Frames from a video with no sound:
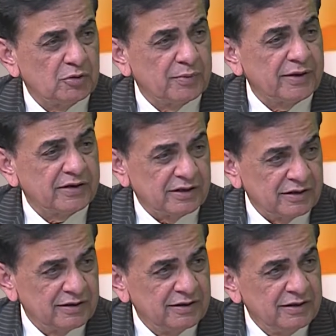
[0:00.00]
party.
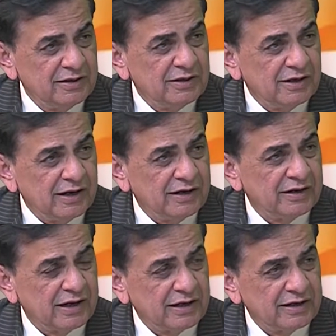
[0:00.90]
And
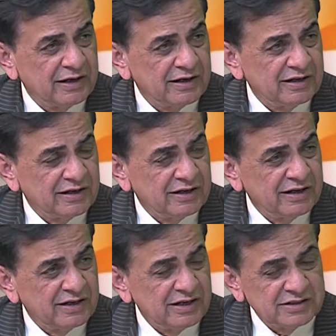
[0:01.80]

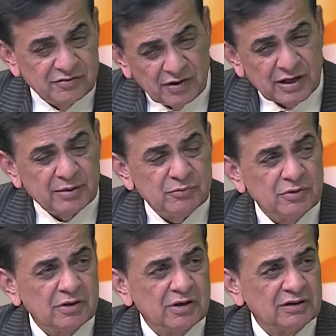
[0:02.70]
it's a
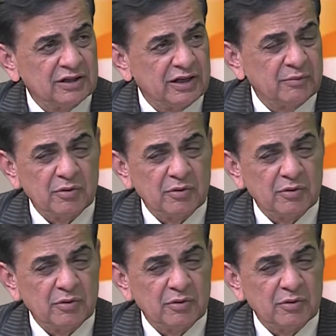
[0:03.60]
welcome thing,